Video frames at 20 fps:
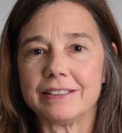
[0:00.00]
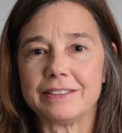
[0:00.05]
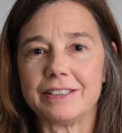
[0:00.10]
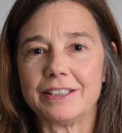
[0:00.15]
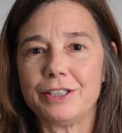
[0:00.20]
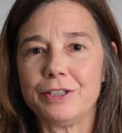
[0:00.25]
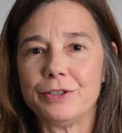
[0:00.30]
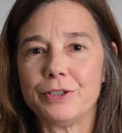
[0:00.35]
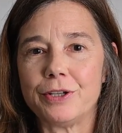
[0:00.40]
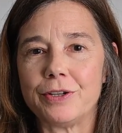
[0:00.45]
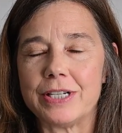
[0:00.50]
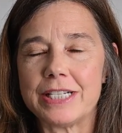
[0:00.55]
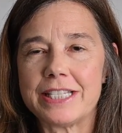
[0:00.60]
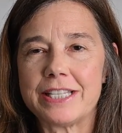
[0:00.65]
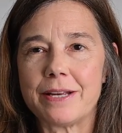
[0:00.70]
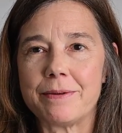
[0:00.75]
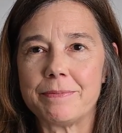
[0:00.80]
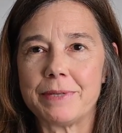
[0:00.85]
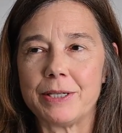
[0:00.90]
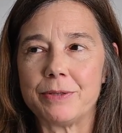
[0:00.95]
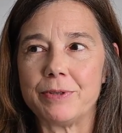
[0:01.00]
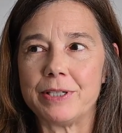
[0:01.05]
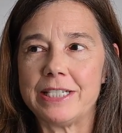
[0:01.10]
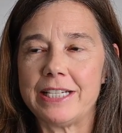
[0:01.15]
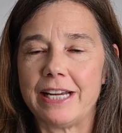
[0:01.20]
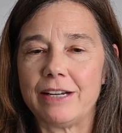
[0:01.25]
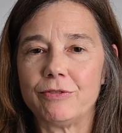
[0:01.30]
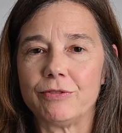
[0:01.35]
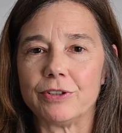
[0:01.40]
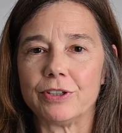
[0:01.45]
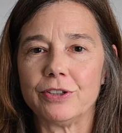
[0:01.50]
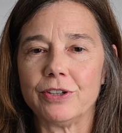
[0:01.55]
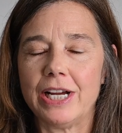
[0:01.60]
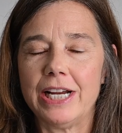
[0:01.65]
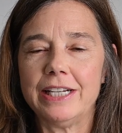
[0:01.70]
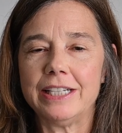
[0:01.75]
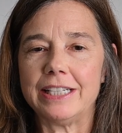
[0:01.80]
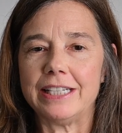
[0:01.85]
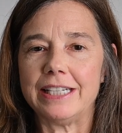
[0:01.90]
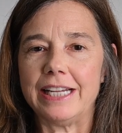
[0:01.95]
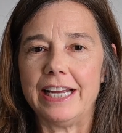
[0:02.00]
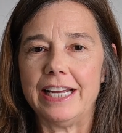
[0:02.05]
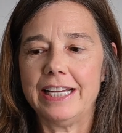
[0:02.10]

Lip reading: You know, it's something we take for granted,